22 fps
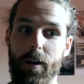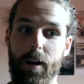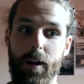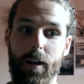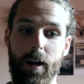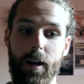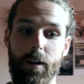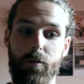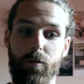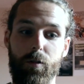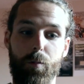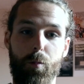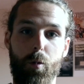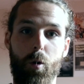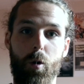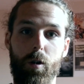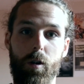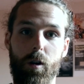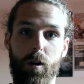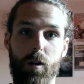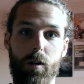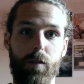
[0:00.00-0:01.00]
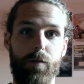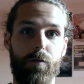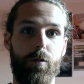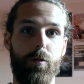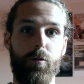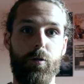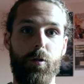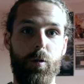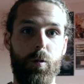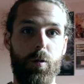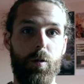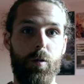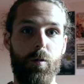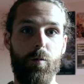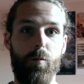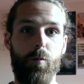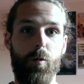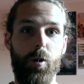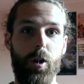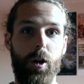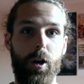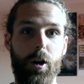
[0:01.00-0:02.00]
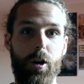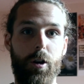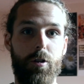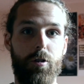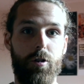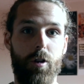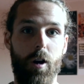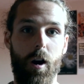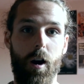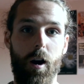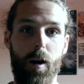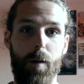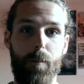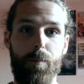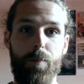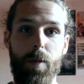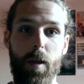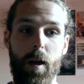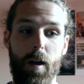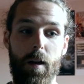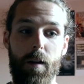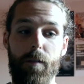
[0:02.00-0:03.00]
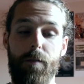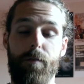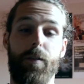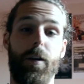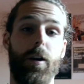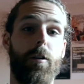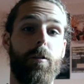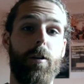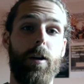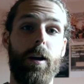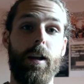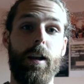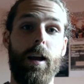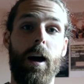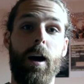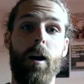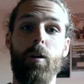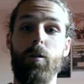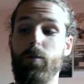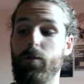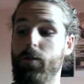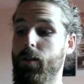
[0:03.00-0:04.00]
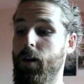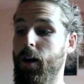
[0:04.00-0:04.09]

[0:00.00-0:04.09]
and I support all of you doing a really good job figuring it out.